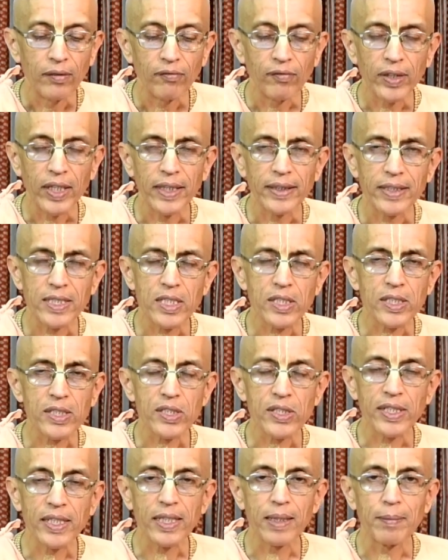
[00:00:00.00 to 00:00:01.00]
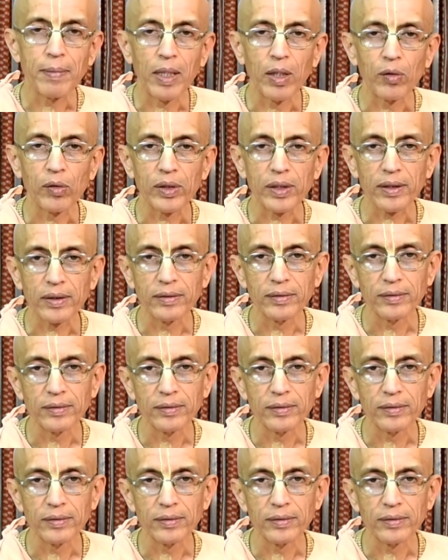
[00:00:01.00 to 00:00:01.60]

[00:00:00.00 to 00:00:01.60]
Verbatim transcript: We are discussing about